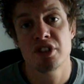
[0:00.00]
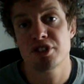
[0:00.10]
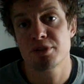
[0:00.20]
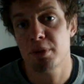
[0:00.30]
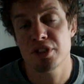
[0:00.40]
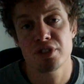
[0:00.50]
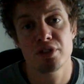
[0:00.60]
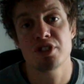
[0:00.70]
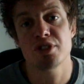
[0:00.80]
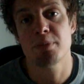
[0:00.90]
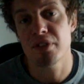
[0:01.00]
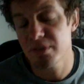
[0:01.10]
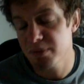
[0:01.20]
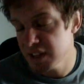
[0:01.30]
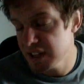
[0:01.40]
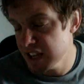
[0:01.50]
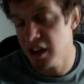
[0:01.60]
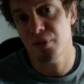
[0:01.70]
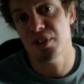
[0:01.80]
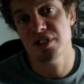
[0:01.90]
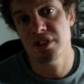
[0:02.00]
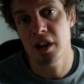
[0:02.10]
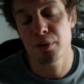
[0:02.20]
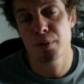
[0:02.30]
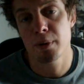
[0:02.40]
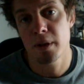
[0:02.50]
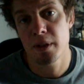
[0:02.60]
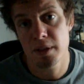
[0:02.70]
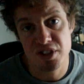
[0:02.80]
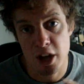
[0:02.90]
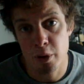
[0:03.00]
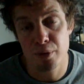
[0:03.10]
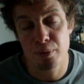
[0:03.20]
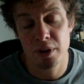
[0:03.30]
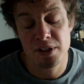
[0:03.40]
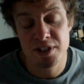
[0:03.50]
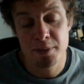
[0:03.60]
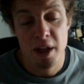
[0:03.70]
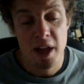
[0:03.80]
sponsors, but enough is enough. That's how I felt.